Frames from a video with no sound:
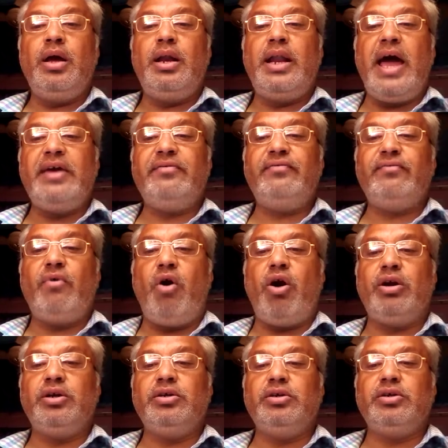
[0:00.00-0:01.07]
Life
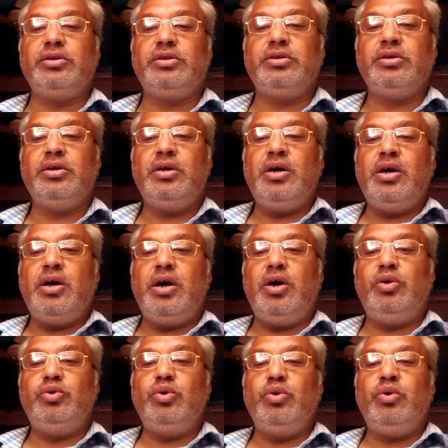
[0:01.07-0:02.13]
on Earth.
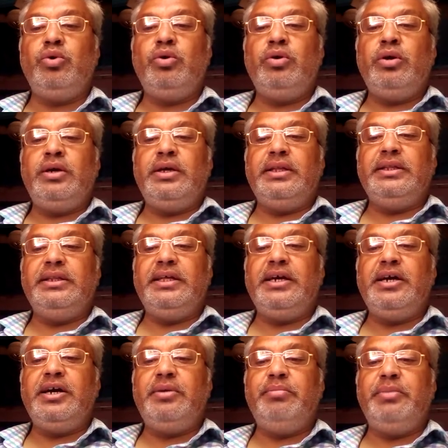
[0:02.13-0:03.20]
Although
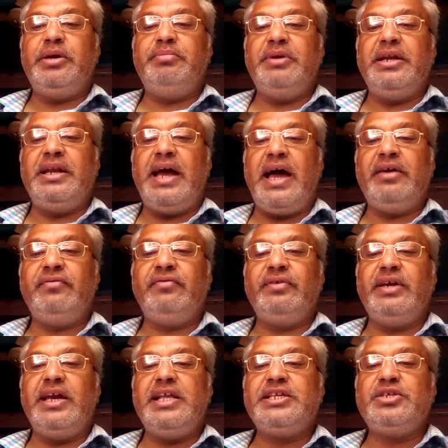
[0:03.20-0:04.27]
there may be life
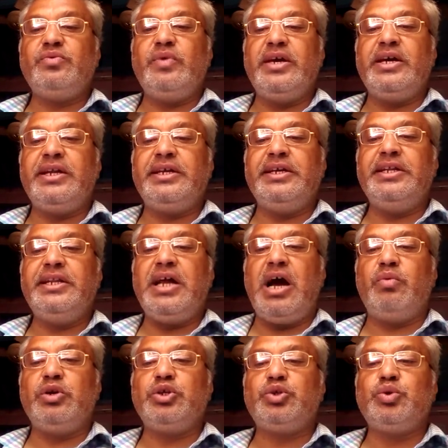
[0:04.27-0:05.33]
elsewhere in
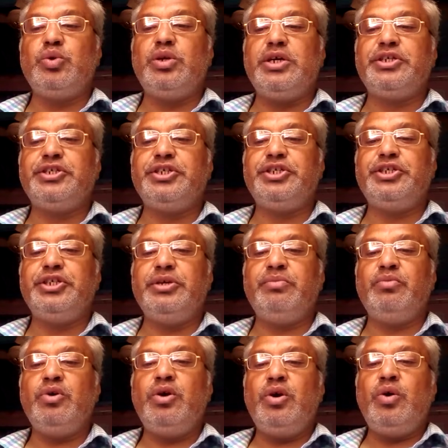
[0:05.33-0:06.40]
our solar
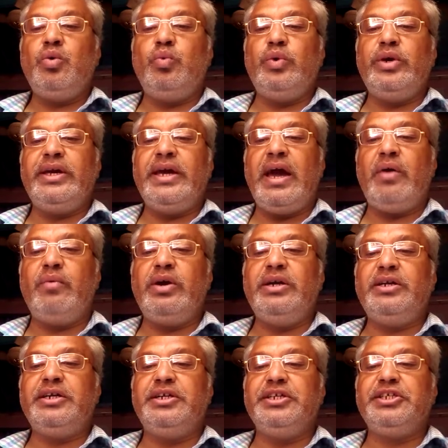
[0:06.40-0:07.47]
system, we
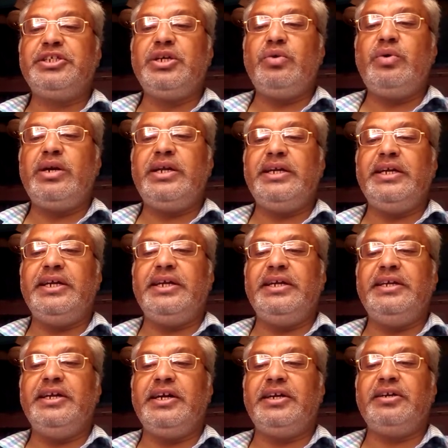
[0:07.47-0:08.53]
haven't discovered it
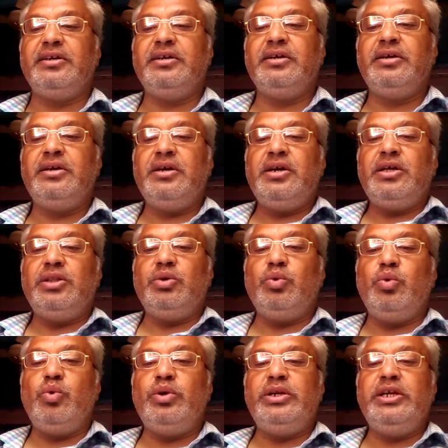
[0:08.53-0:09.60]
yet. The
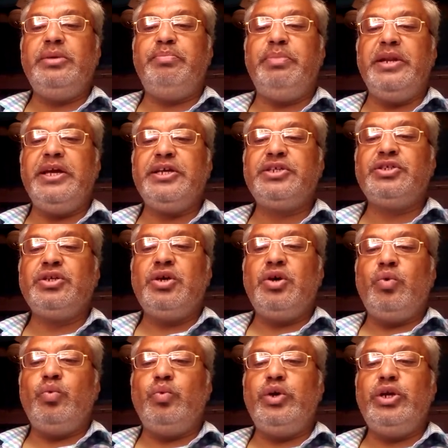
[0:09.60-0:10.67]
only place
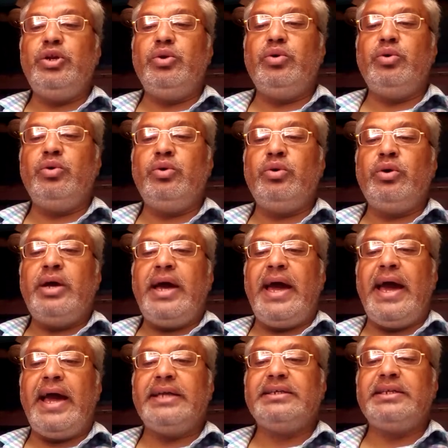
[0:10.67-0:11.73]
we know
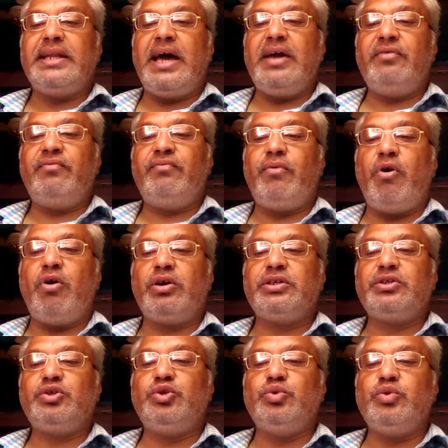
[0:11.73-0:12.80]
has life for
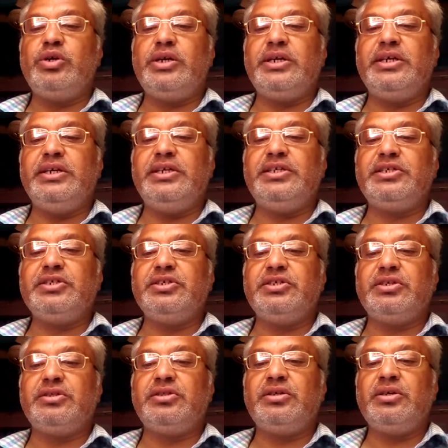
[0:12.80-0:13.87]
sure is
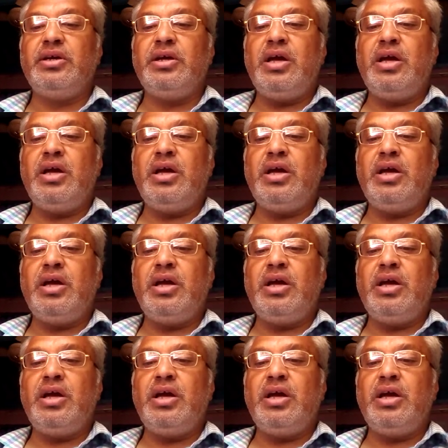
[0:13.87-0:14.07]
Earth.